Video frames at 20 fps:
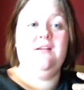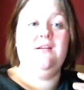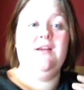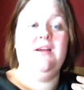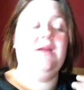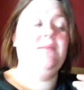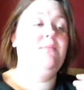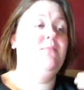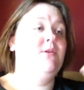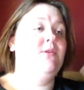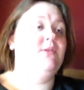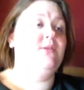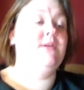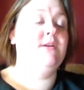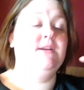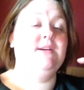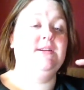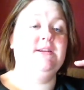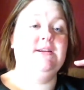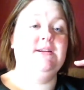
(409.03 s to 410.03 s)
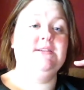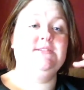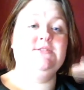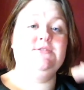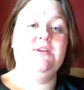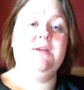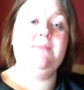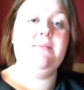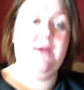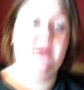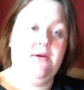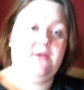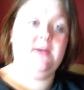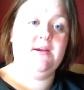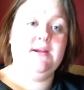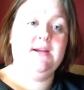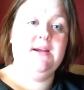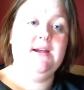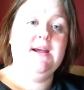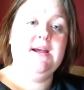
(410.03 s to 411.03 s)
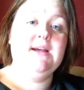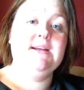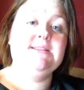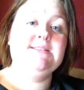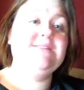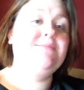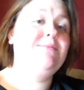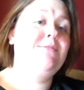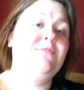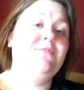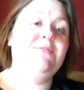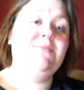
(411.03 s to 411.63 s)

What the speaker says: Some of them I have straight pairings as number 1.